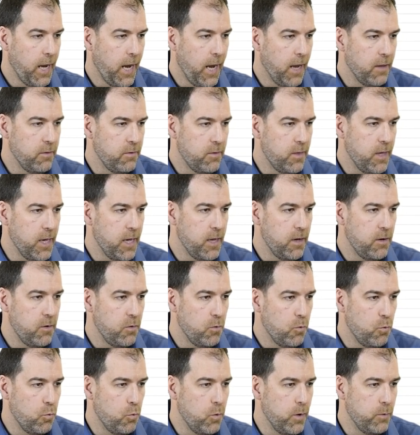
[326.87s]
and then
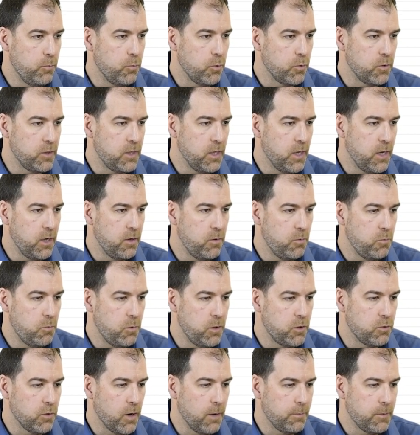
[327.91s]
when we're done, we
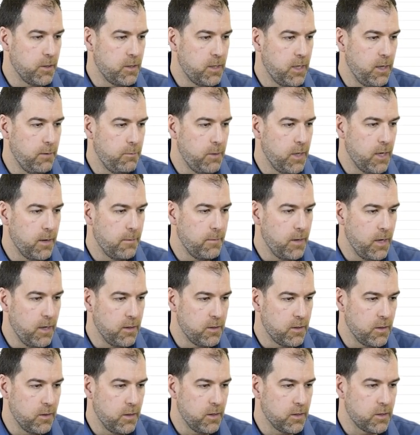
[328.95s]
drop the TBM
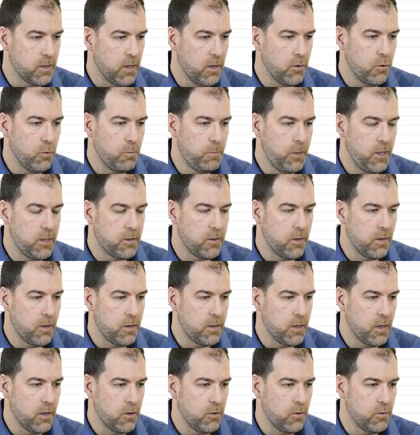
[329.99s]
into this other piece of the
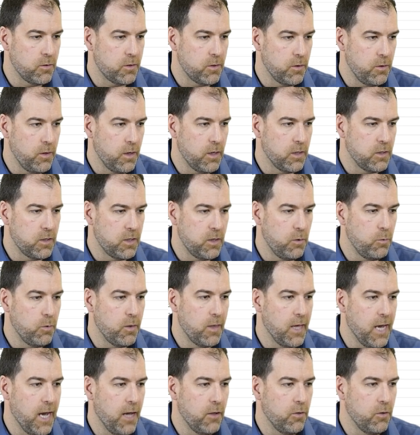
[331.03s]
tunnel so you can see what
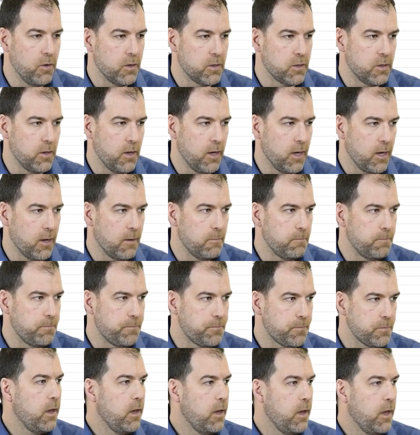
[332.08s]
that looks like.
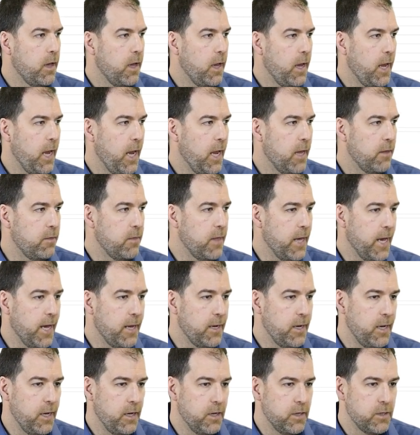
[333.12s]
And
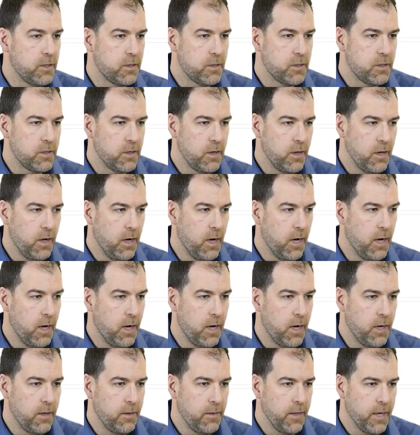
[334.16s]
that is
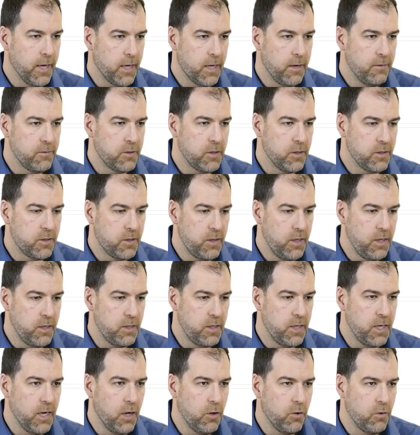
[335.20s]
uh, that gives us these
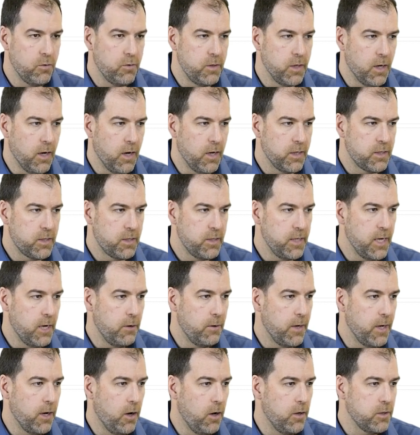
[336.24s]
yellow dots. Now
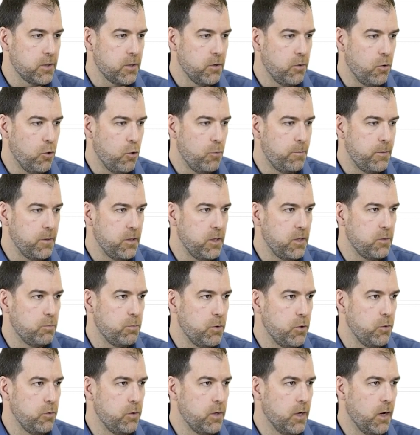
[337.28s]
I also open these
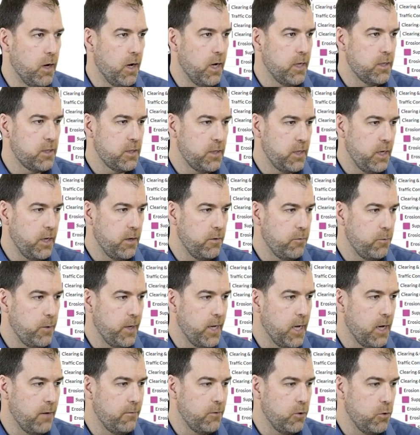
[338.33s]
blue dots, and if we
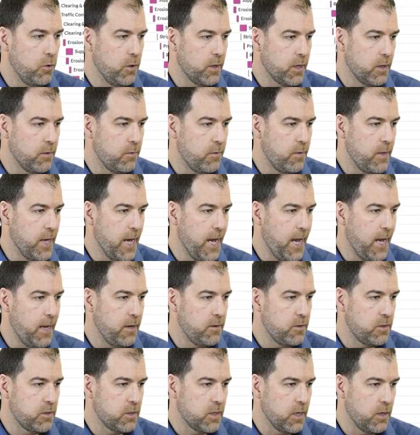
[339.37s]
have a look at that
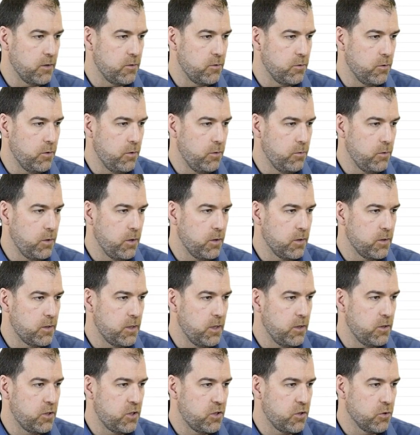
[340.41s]
schedule, you can see
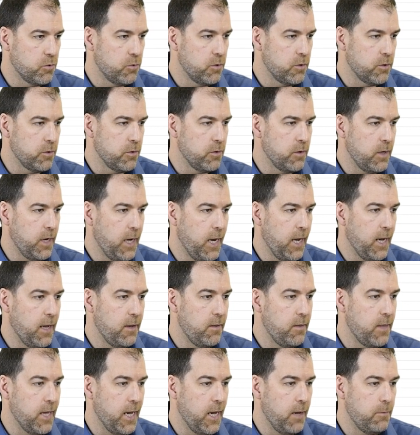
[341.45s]
it's shorter
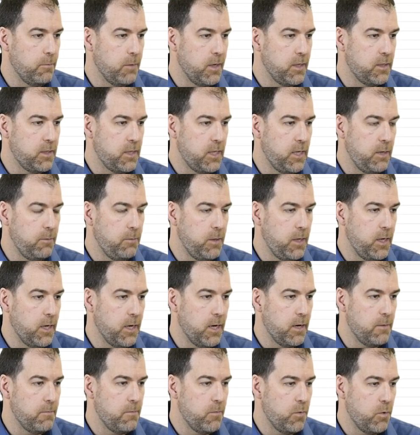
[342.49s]
and that my
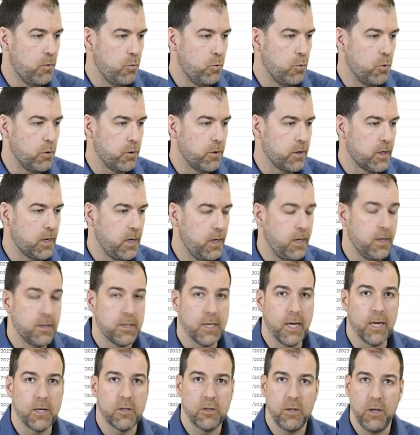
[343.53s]
TBM work is
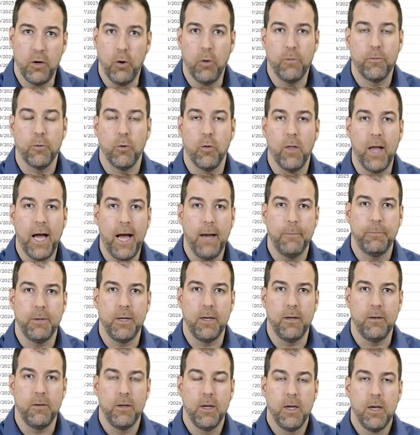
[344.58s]
actually
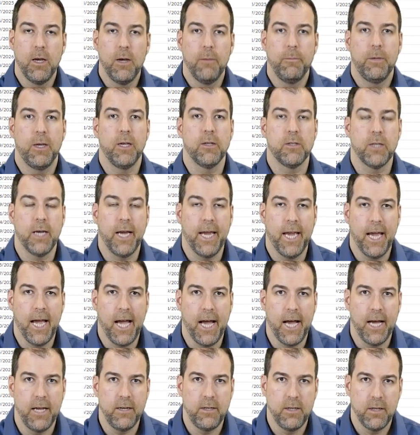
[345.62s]
overlapping because I
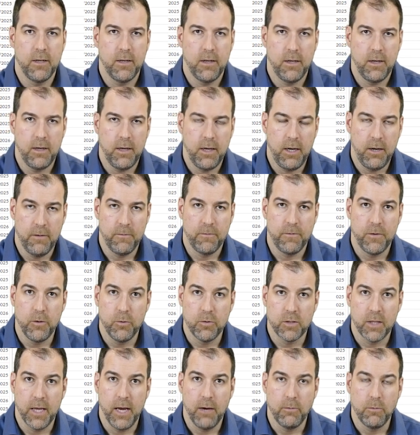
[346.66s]
had
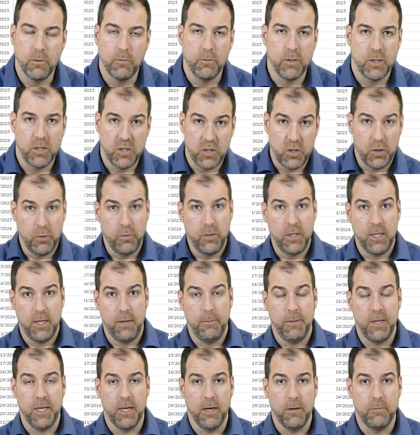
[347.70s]
infused that one with two
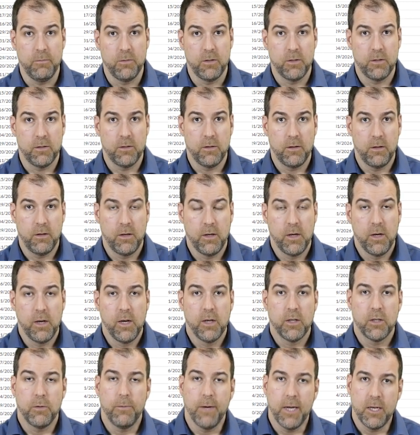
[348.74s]
TBMs.
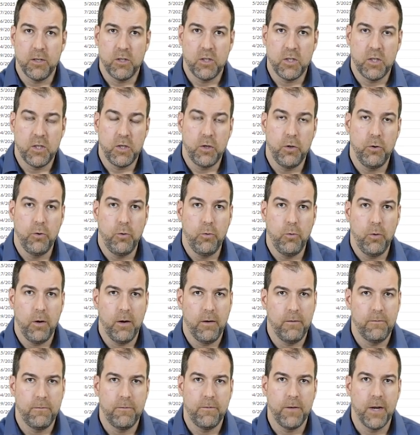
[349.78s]
So we get two
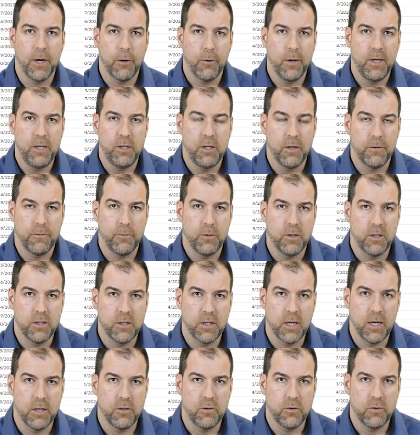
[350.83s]
very different
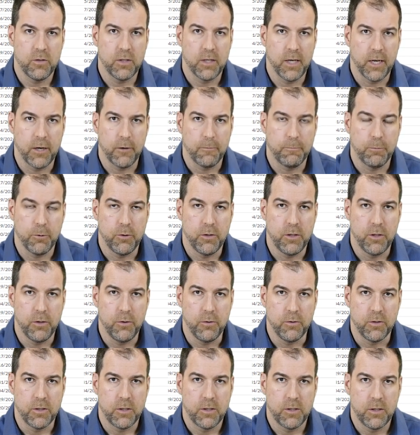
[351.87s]
schedules that are
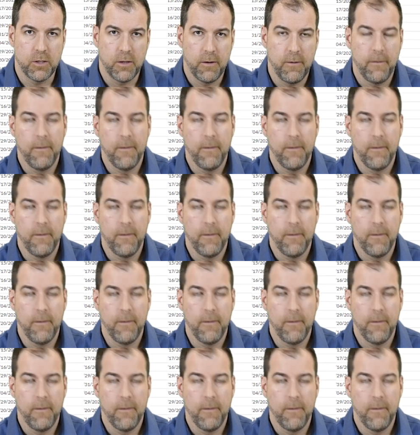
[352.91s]
produced,